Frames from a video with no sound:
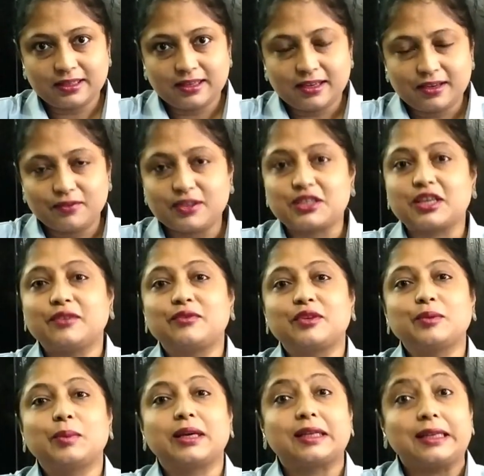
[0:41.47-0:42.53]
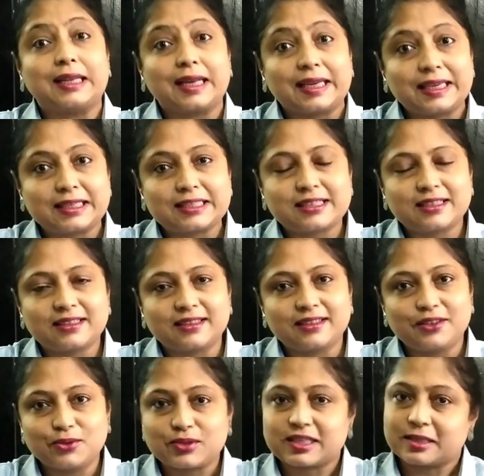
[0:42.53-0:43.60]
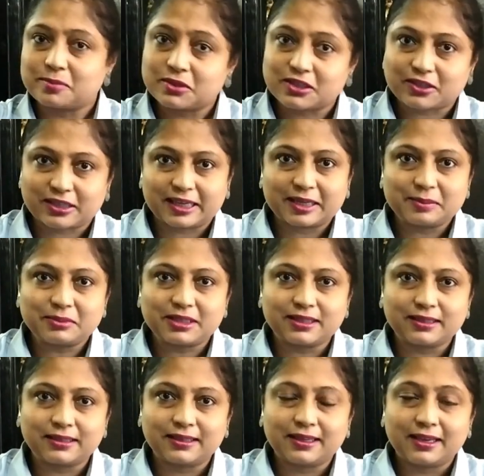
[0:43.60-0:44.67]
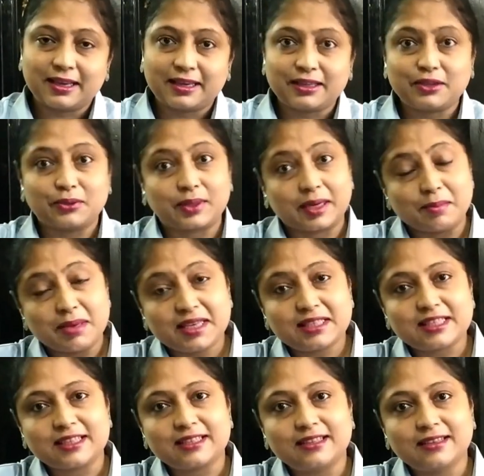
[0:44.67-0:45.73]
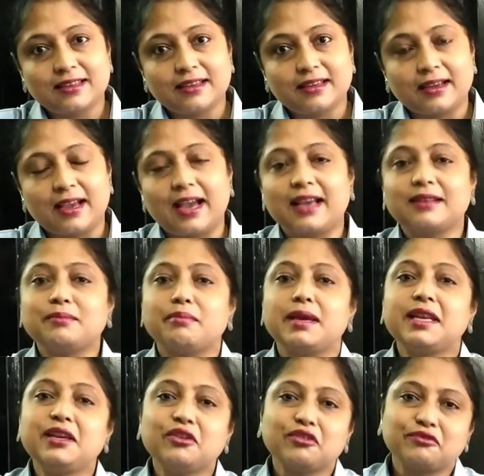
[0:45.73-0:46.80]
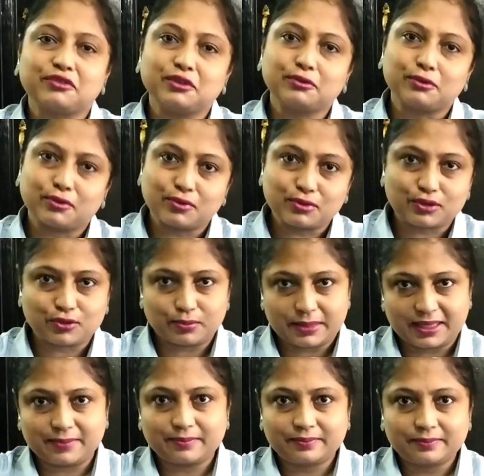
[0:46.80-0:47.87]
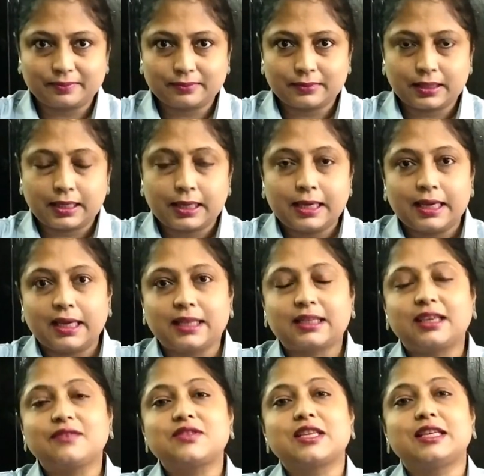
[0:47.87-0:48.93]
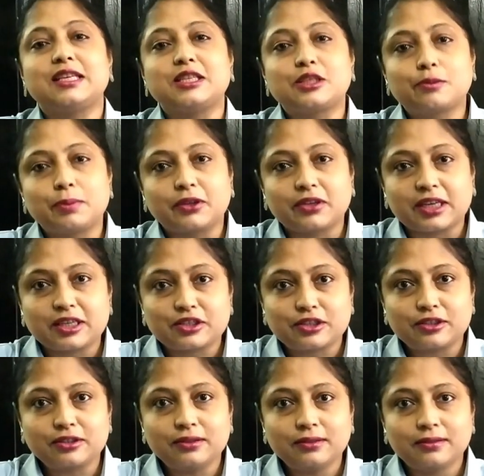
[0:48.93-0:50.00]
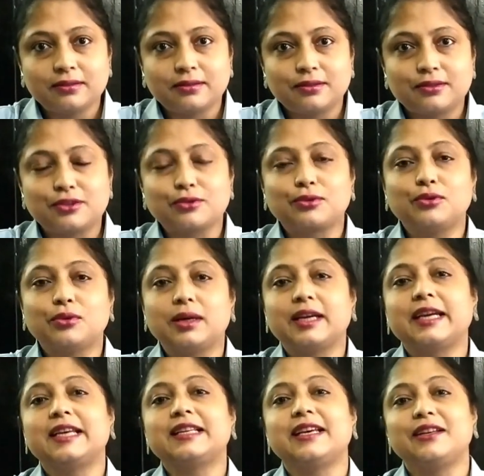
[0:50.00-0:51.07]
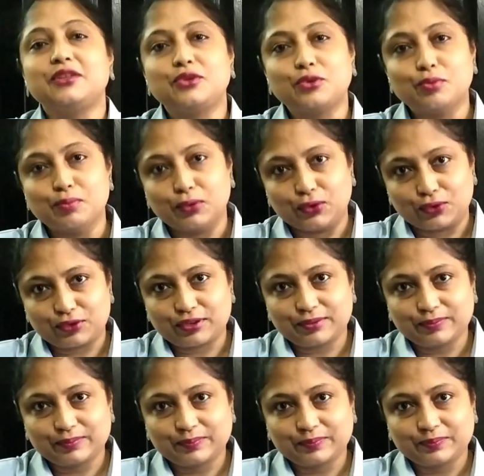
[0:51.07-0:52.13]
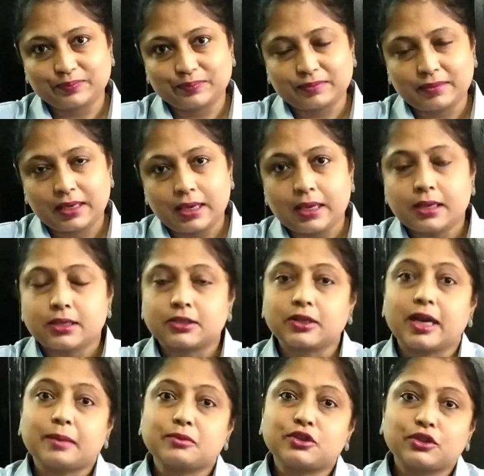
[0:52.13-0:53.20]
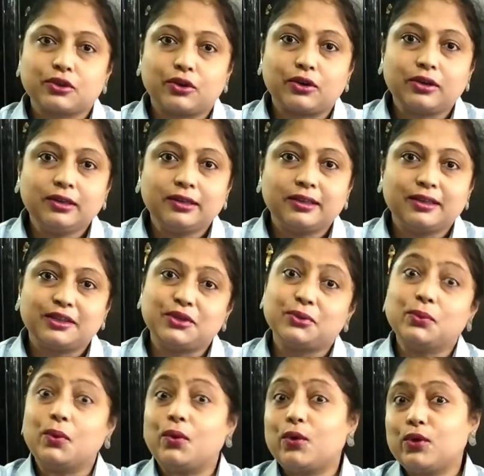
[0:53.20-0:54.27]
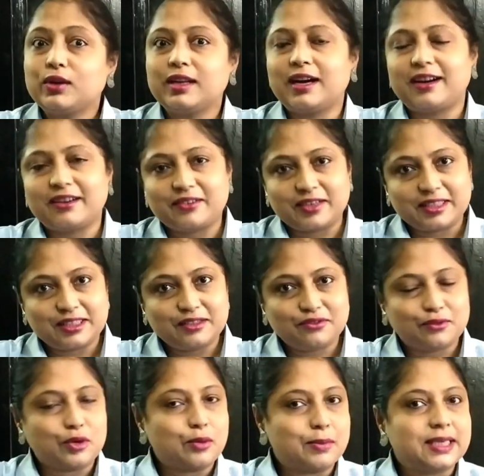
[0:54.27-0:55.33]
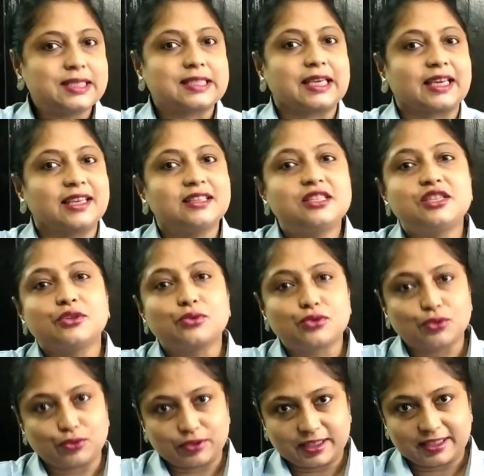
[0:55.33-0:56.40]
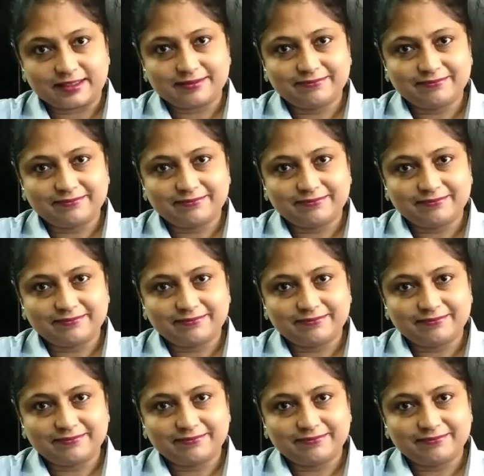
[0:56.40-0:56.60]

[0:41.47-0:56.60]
which everyone liked, you subscribed, you commented, and many of you wrote to me. It gives an inspiration to go ahead and do more. So I'm sure you all are ready for my second tutorial.